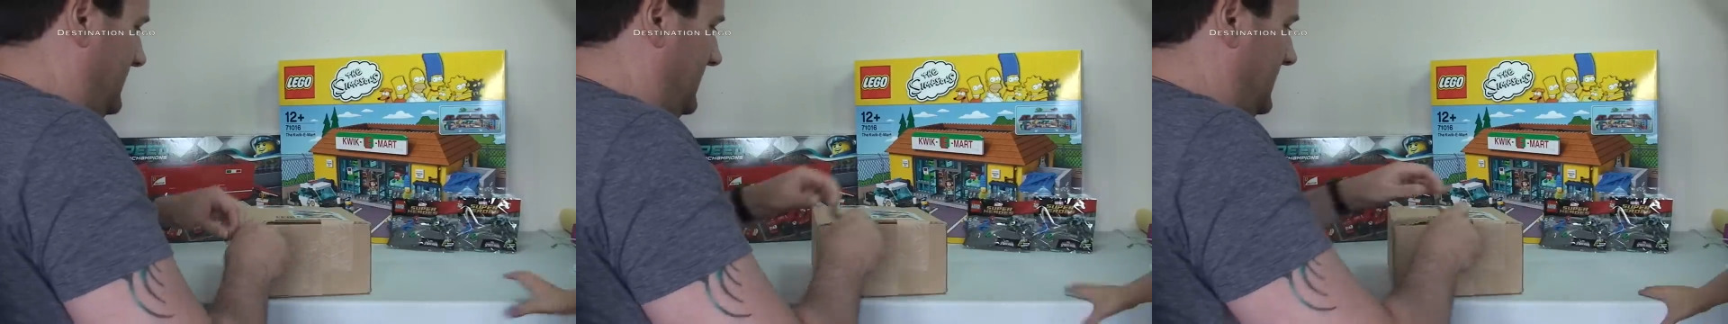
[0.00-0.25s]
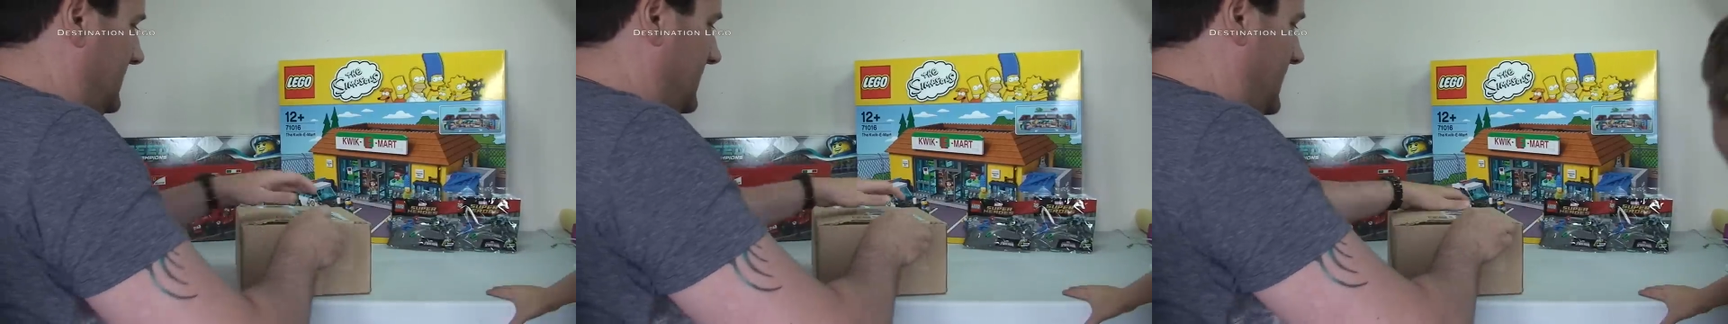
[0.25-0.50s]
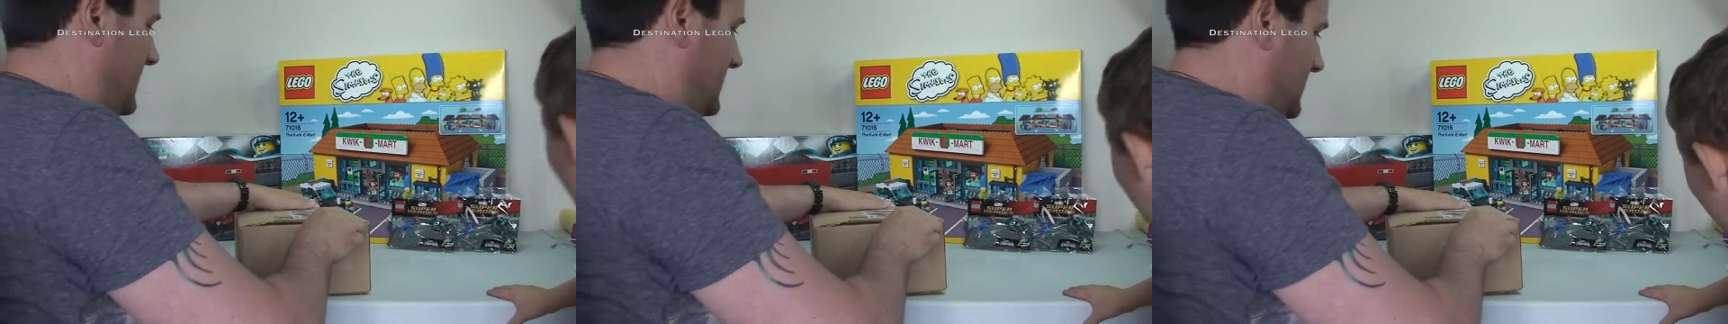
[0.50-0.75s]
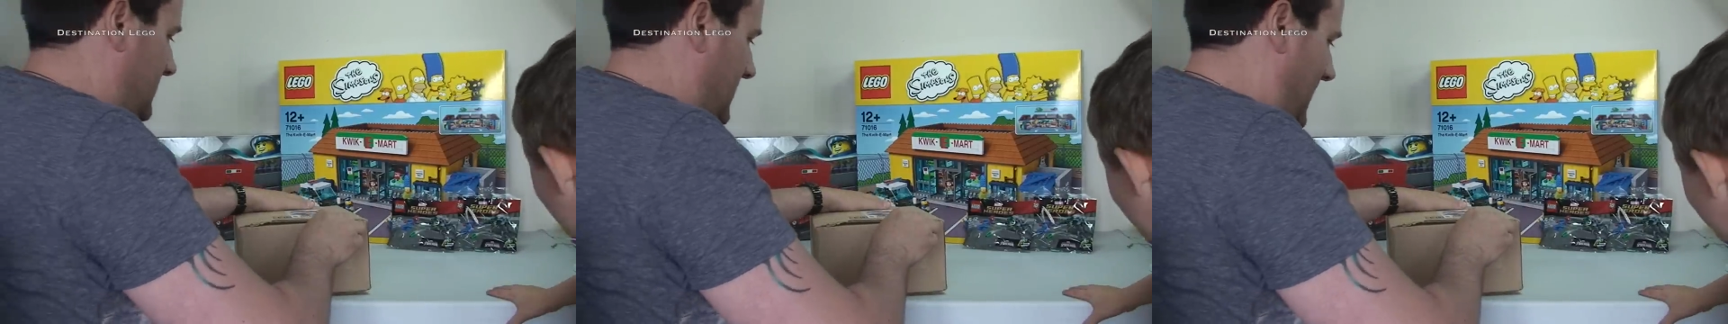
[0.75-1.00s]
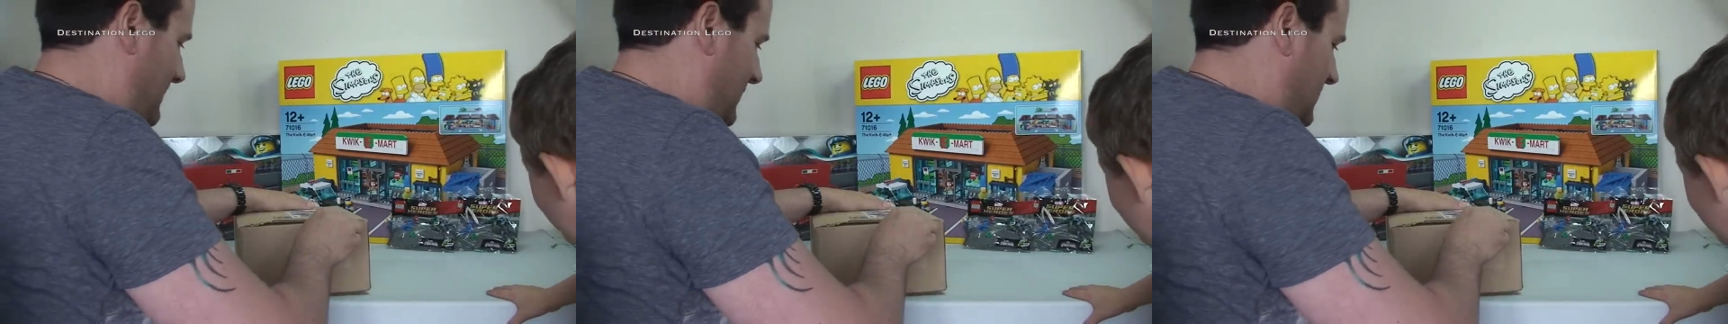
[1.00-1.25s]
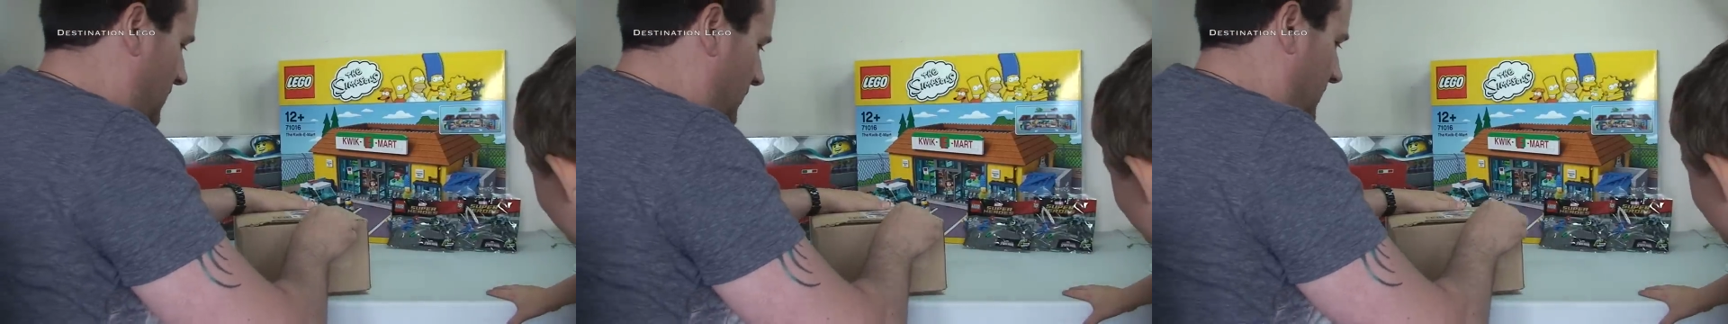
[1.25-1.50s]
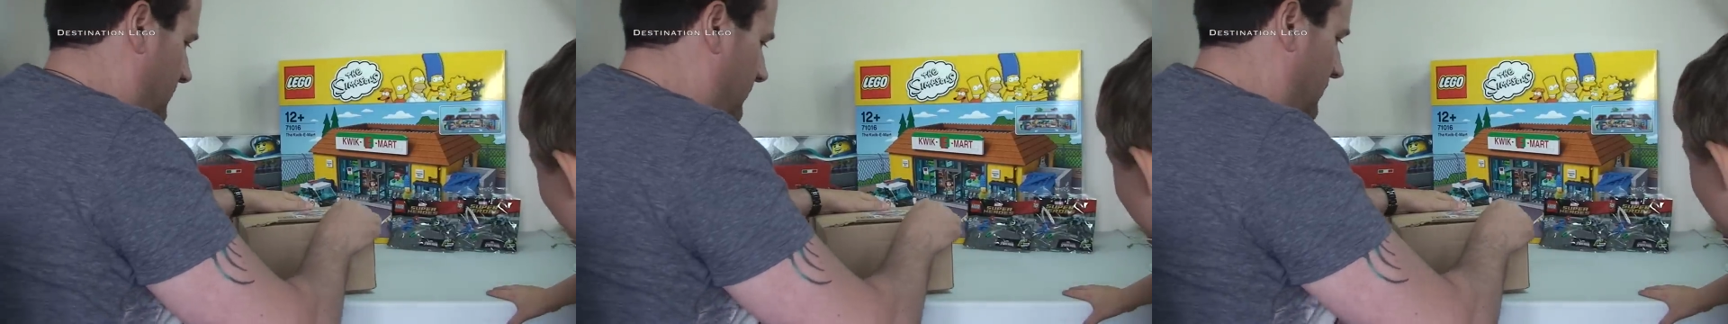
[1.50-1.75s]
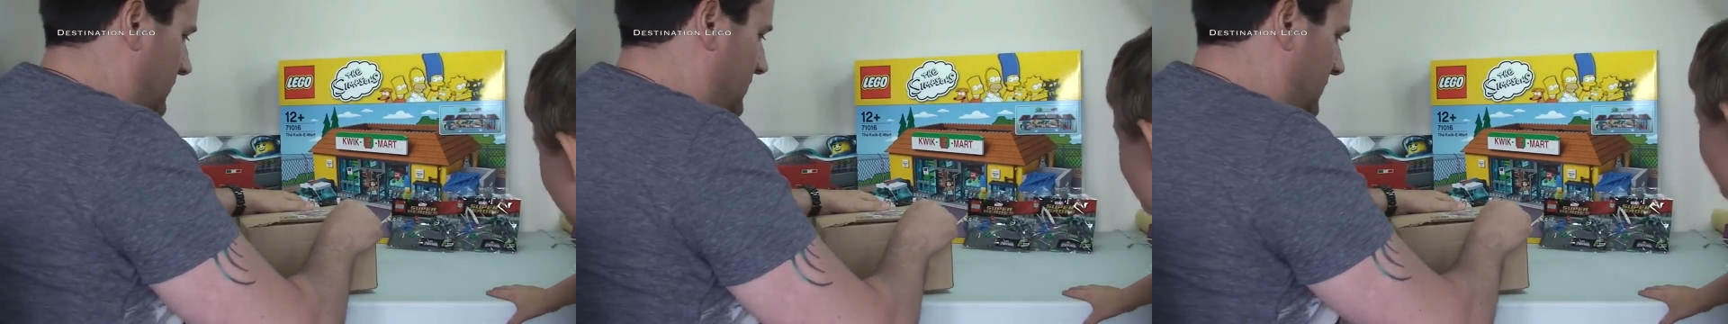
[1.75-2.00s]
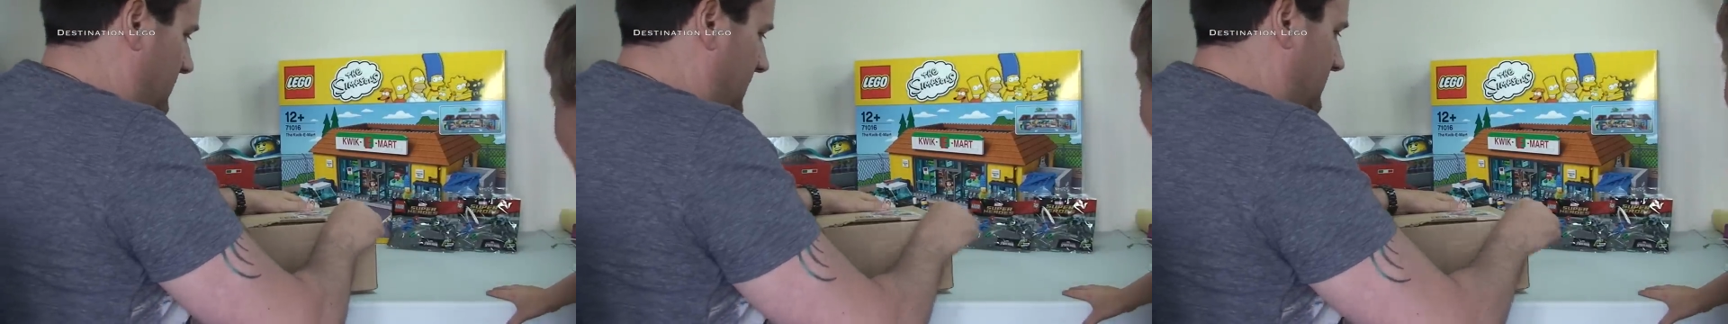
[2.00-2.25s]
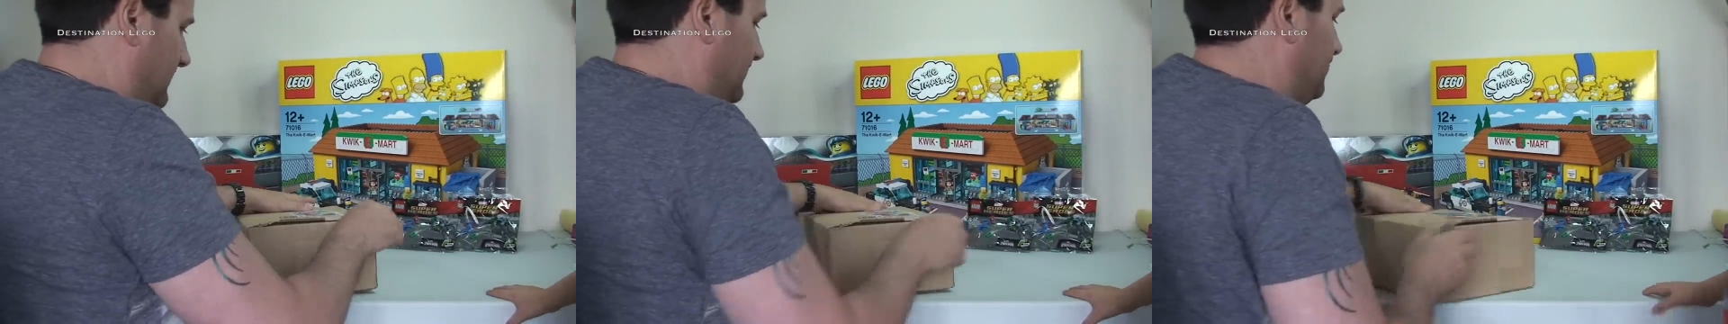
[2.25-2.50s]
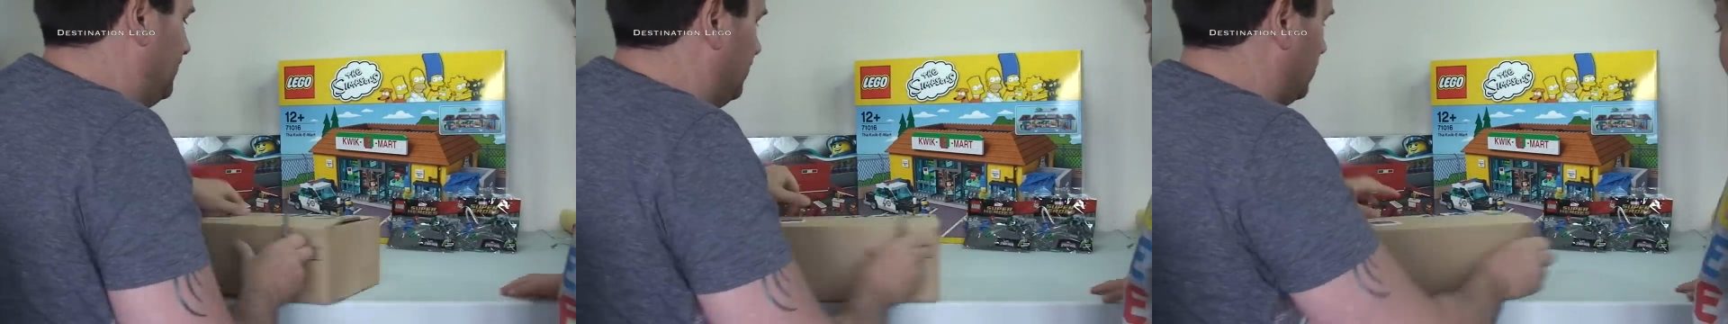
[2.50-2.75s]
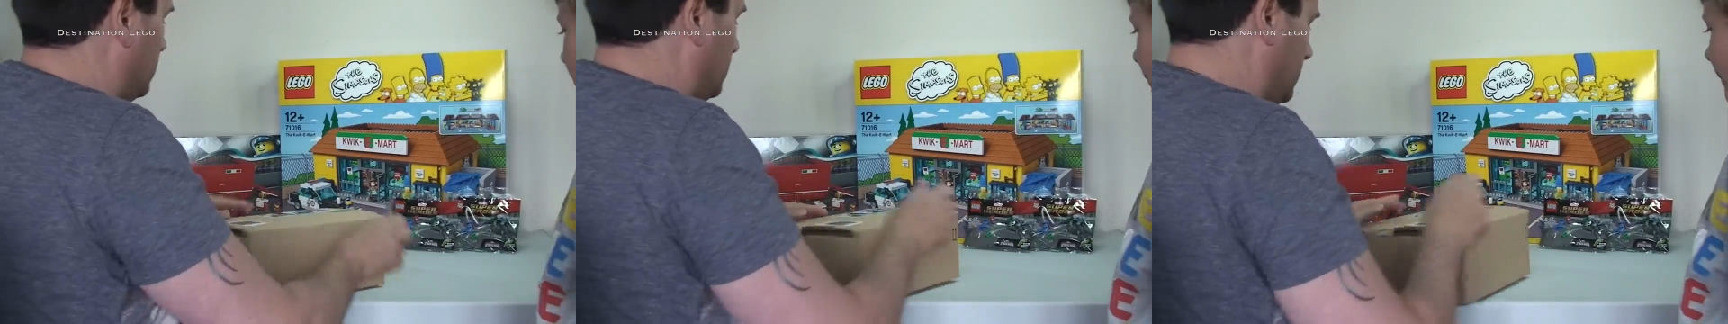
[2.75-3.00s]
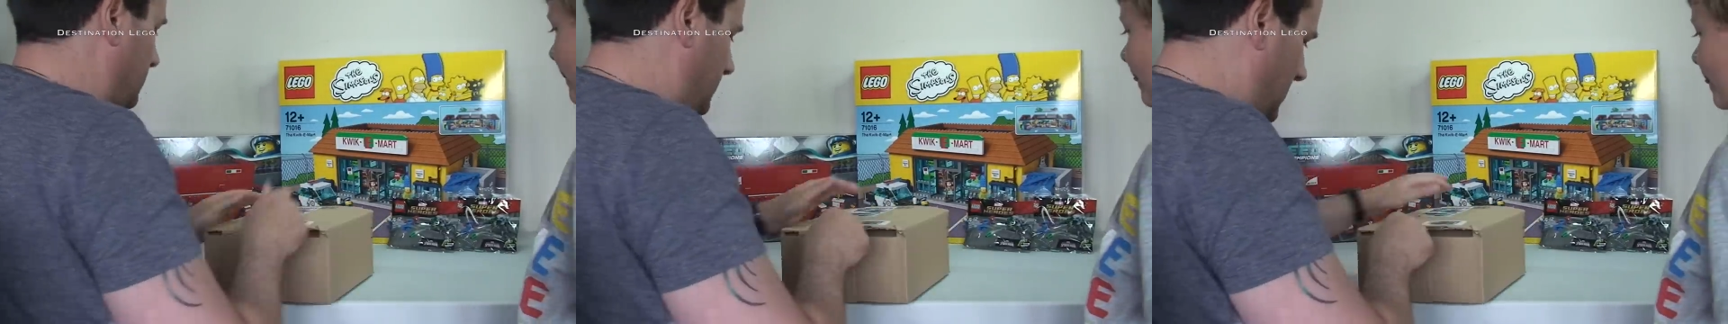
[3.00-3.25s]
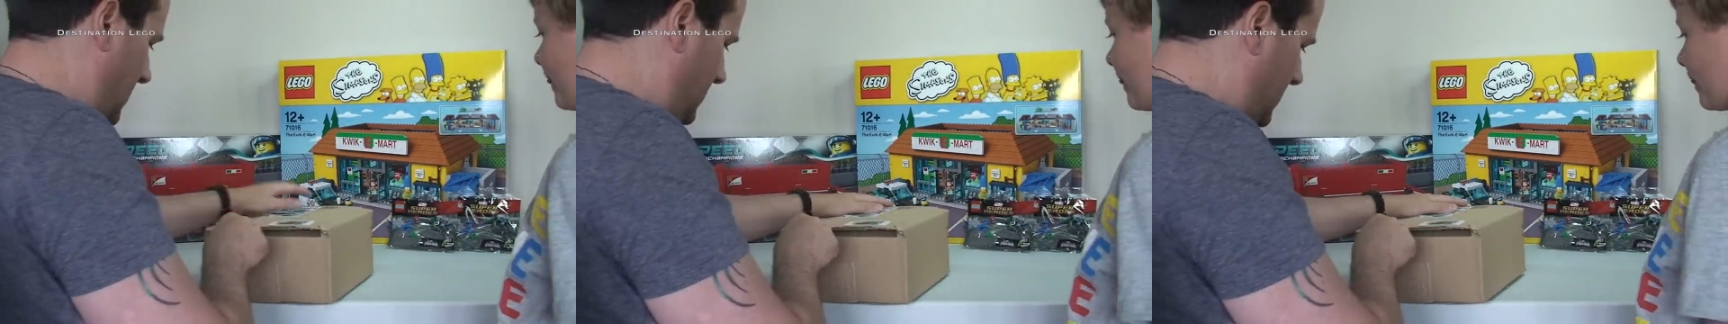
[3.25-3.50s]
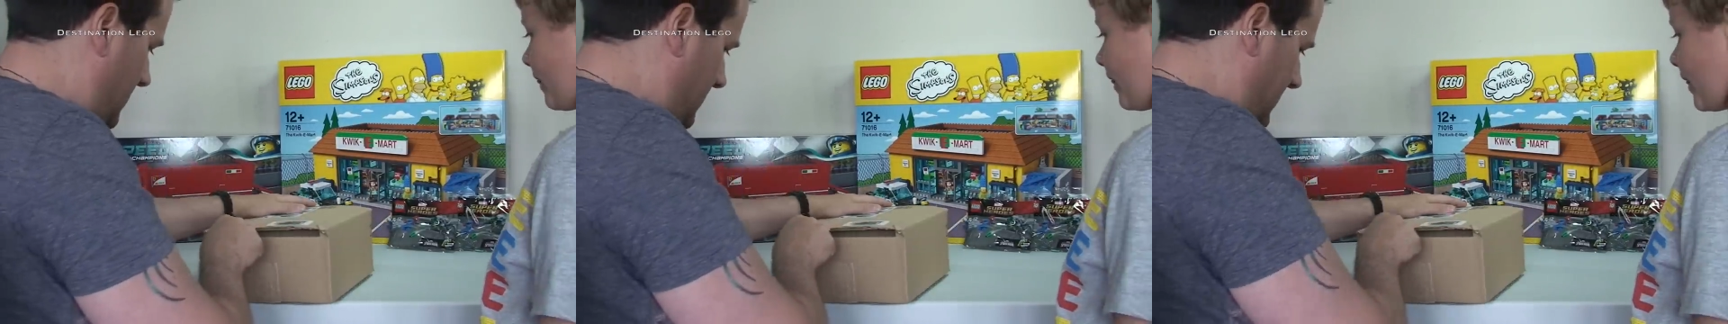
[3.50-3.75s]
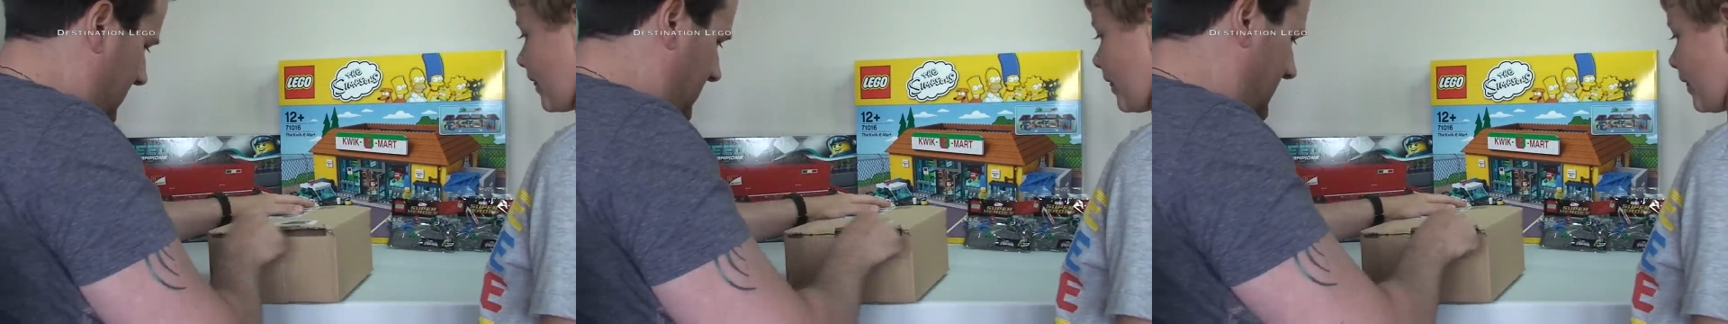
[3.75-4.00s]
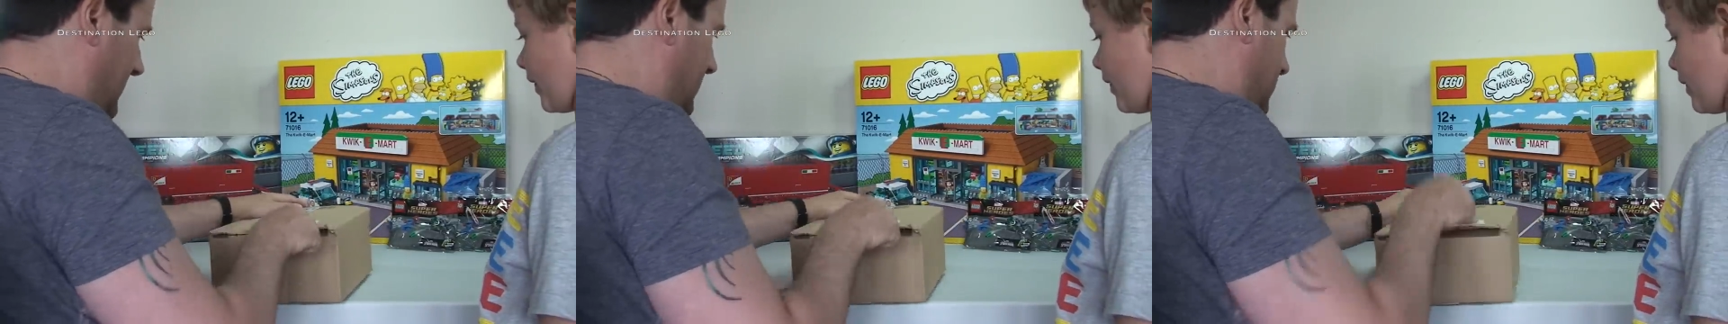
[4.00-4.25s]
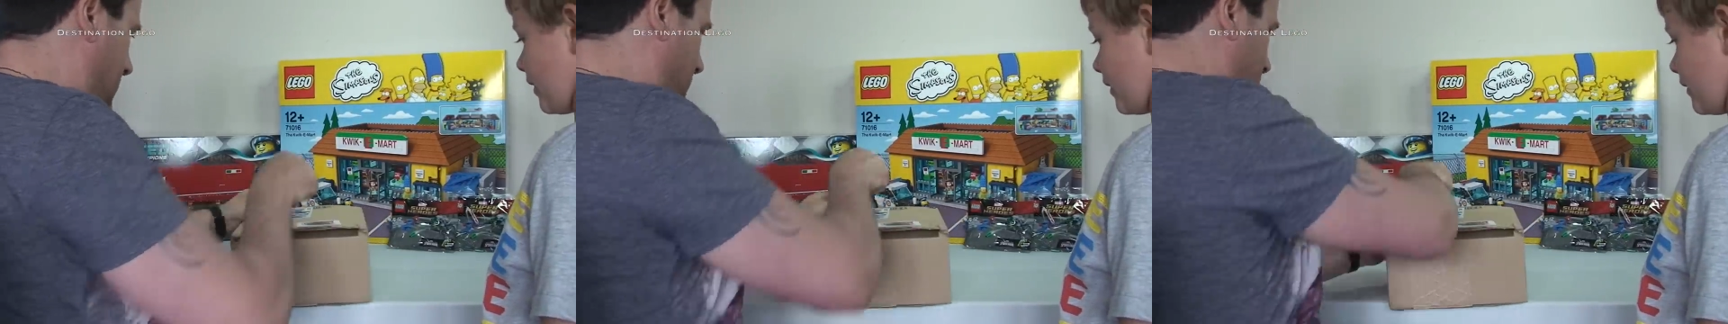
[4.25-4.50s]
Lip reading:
No face is visible, so there are no lips to read.